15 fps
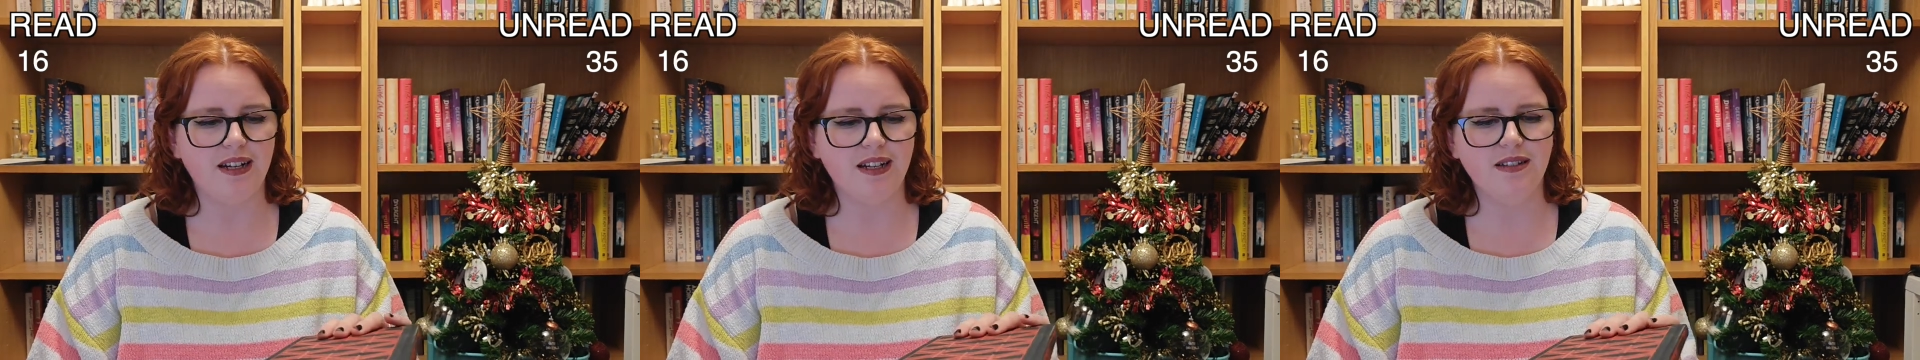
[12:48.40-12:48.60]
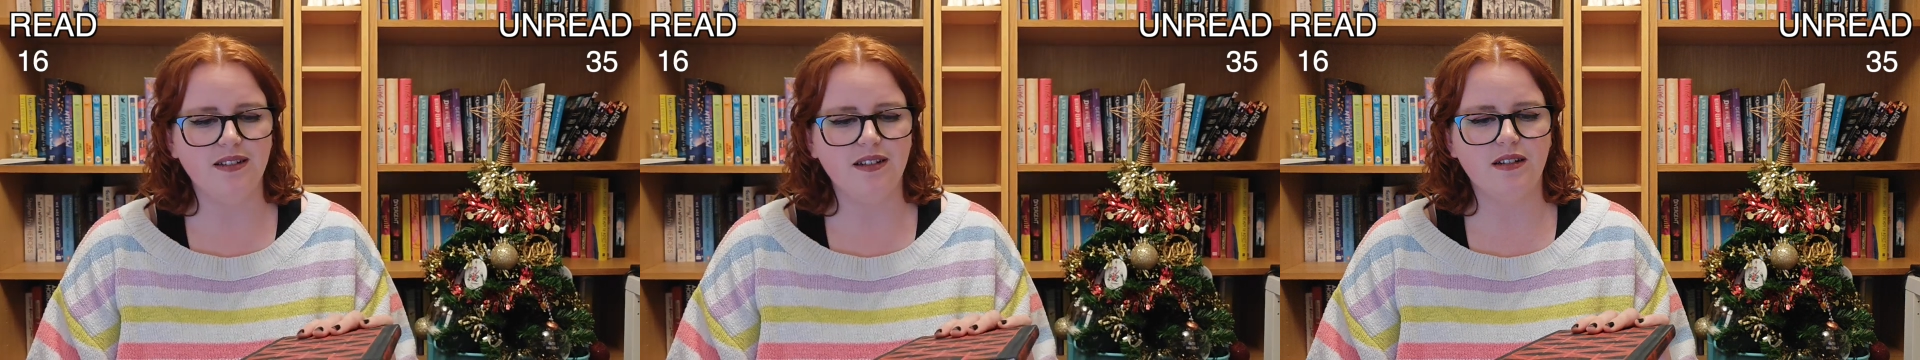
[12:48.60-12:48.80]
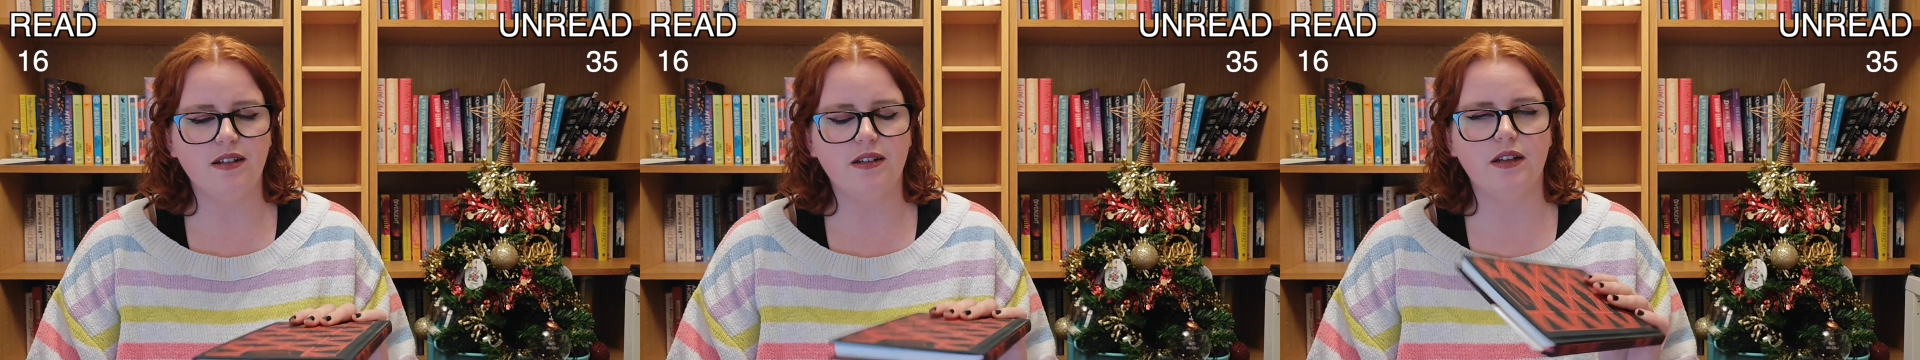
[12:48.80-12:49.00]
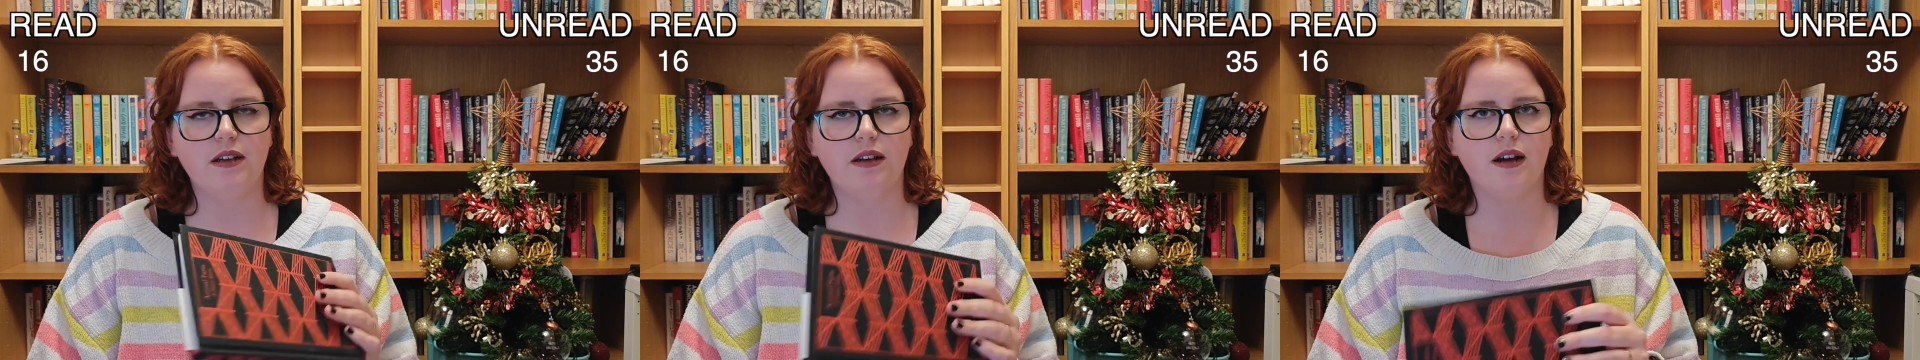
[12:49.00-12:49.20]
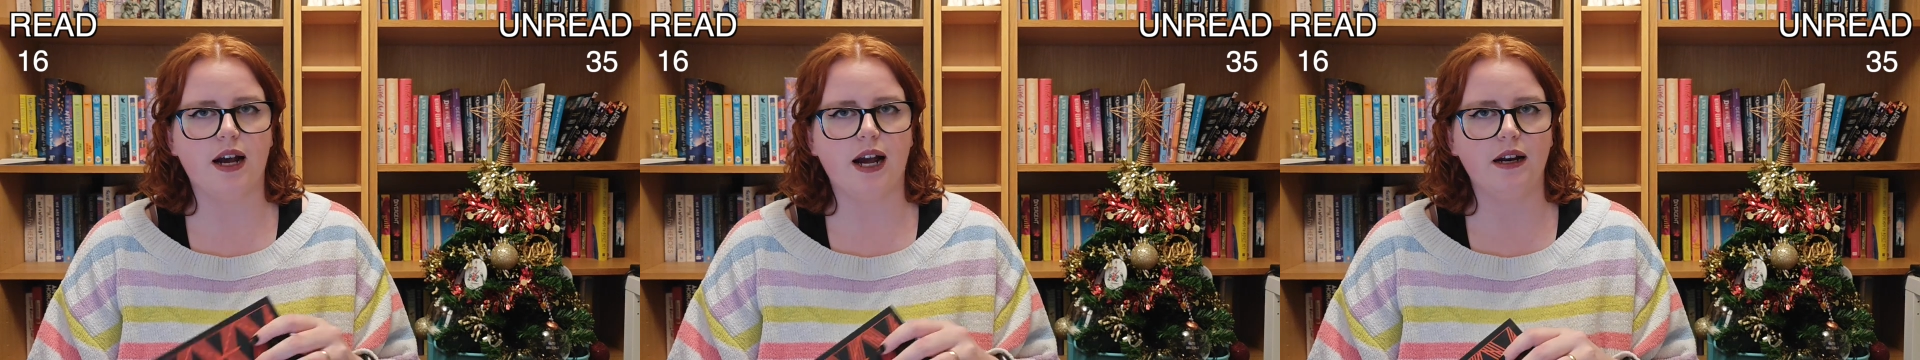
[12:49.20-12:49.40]
listened
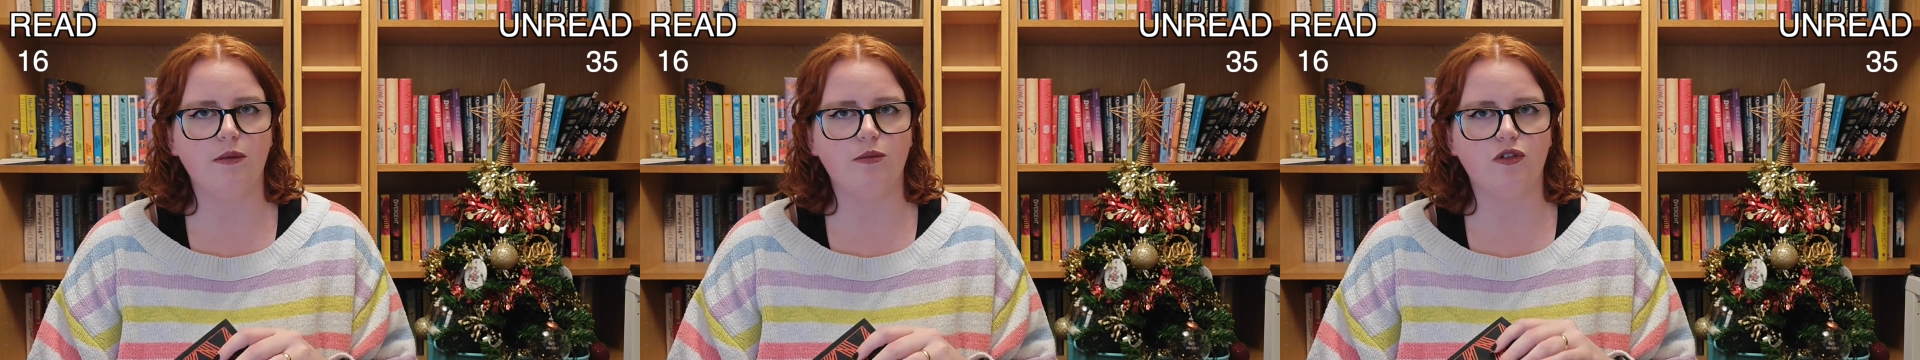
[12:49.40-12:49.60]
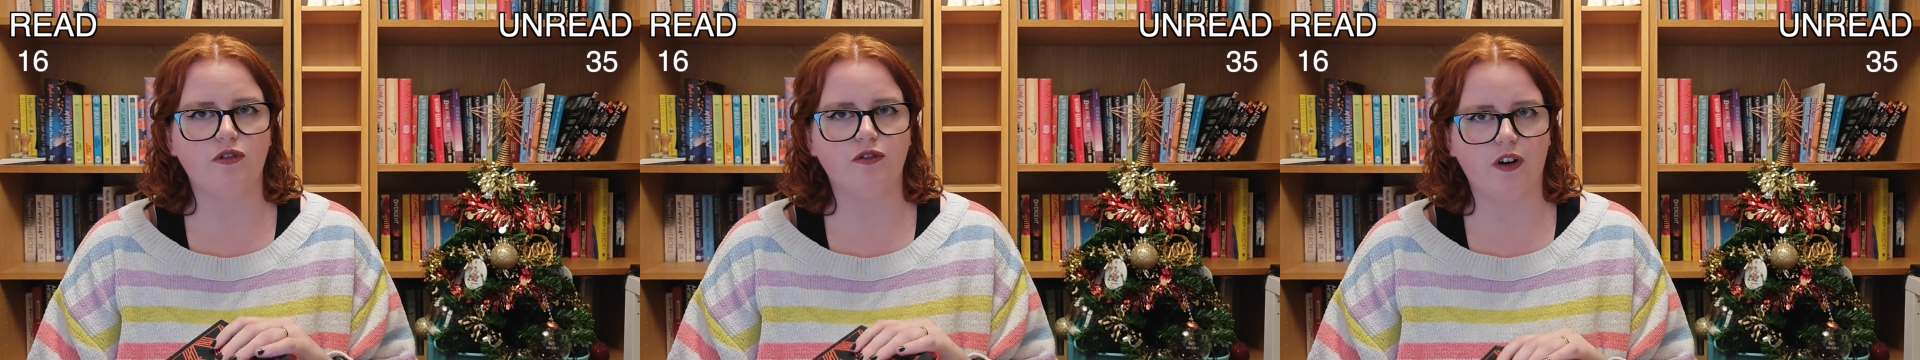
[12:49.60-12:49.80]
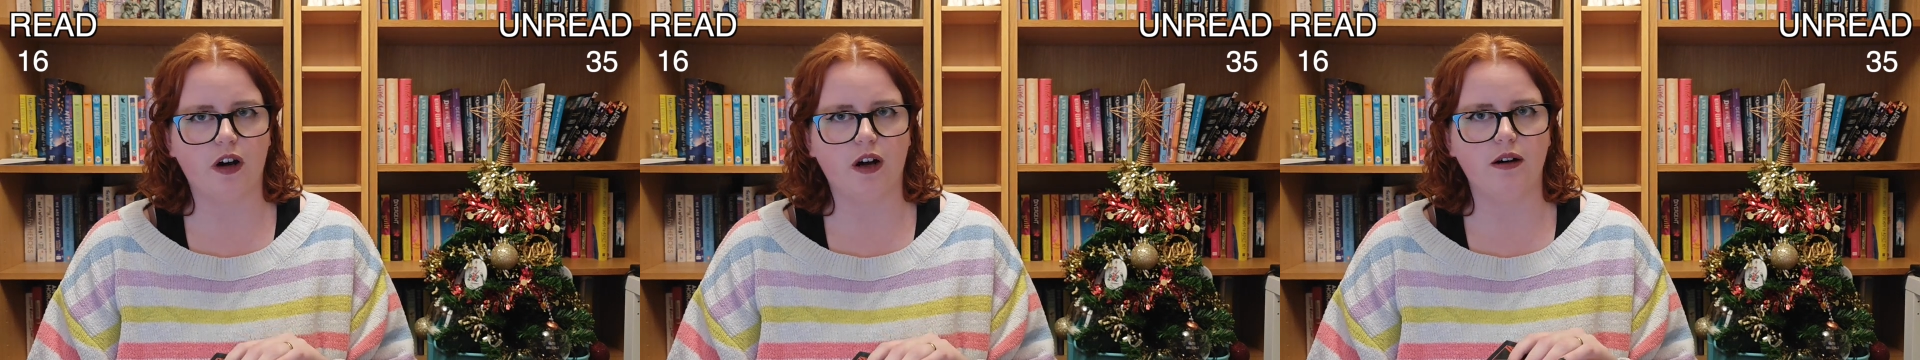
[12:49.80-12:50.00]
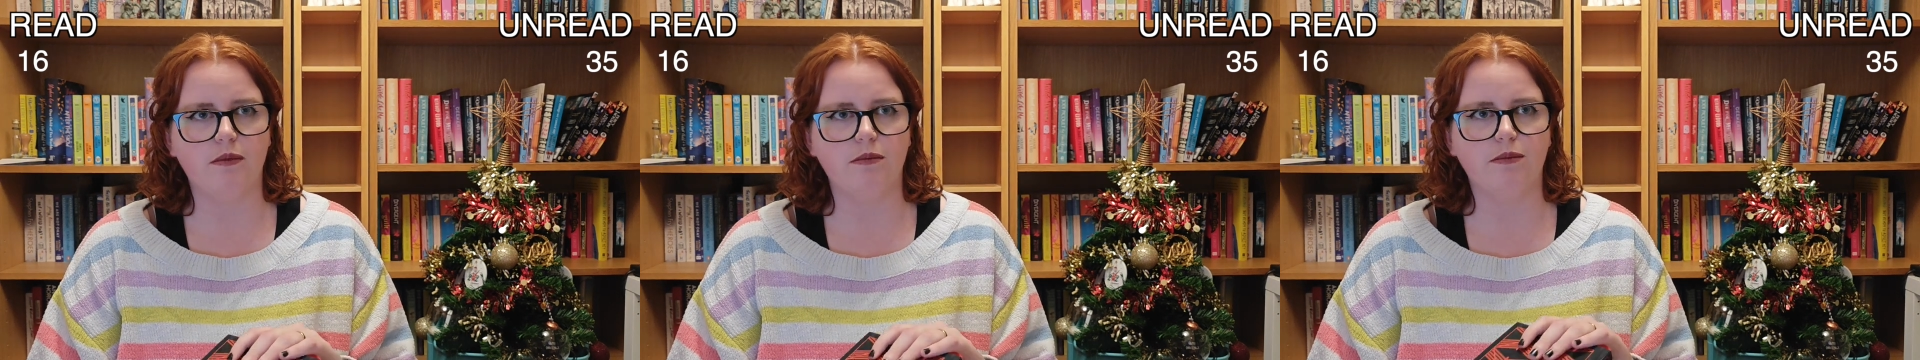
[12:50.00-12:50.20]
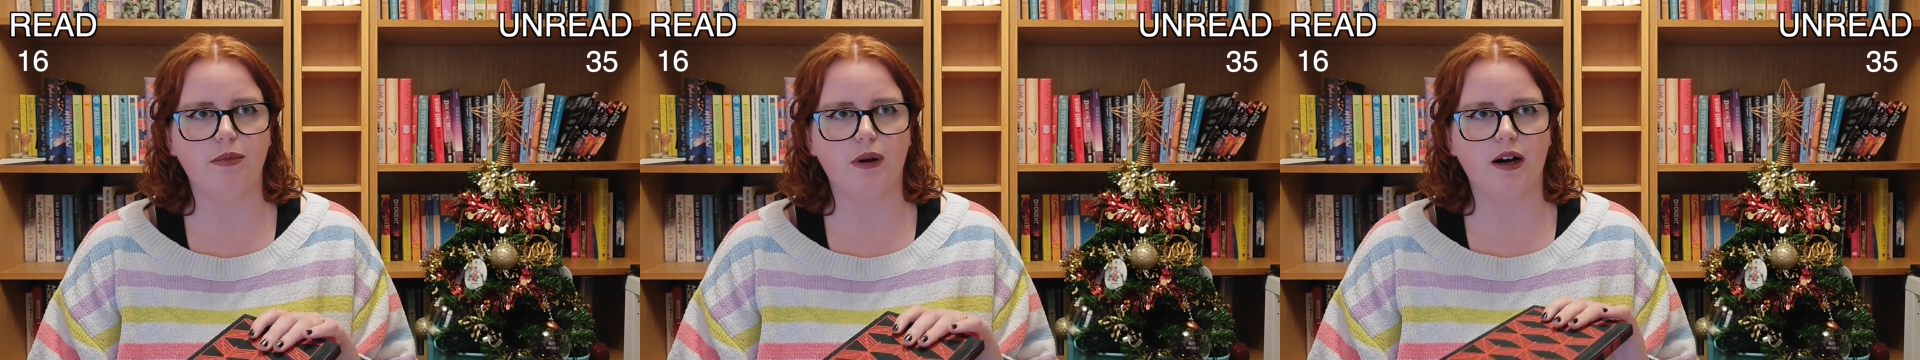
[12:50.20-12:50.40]
to Animal
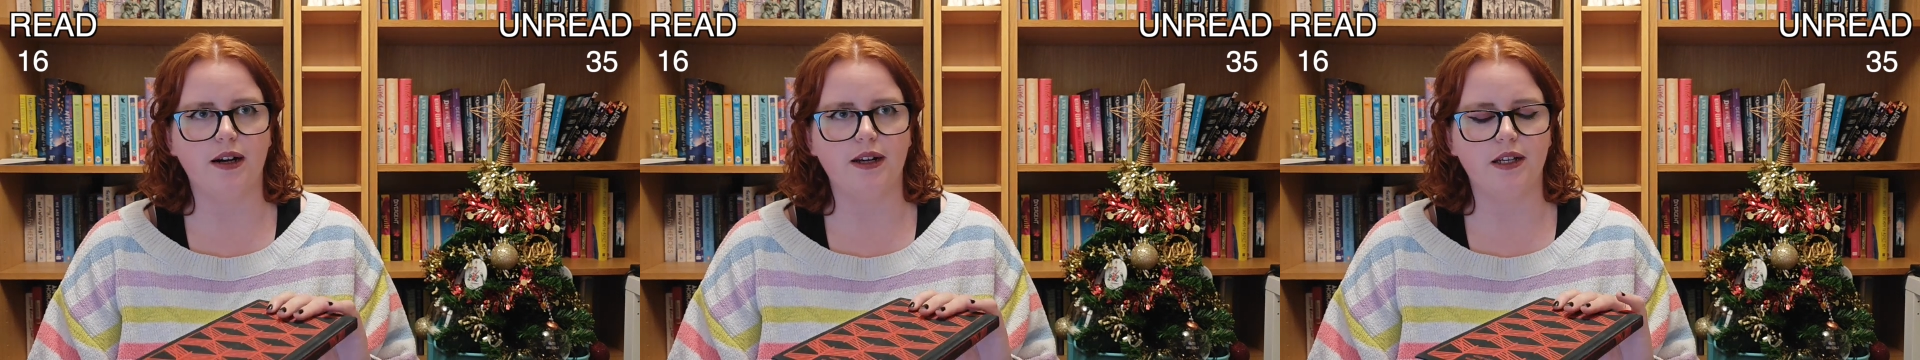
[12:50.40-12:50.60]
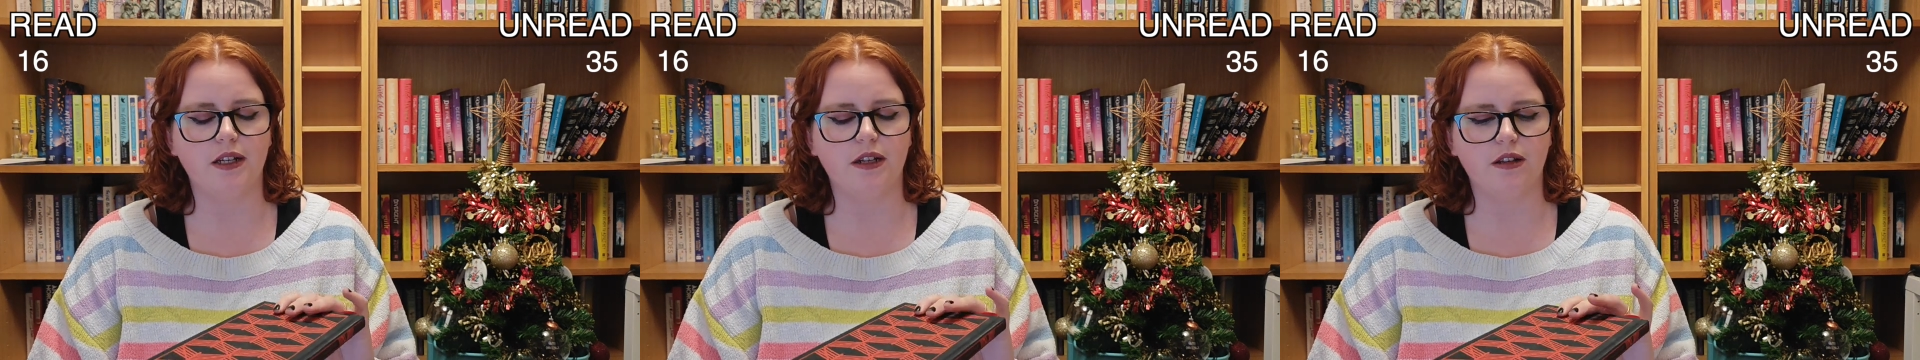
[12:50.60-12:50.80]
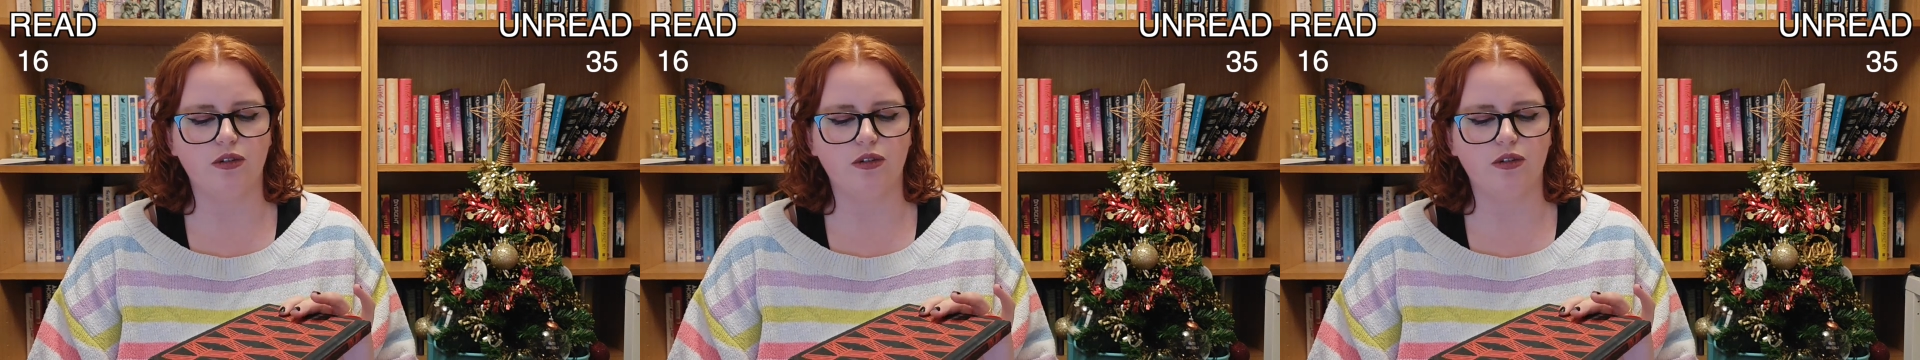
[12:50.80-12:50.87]
Farm by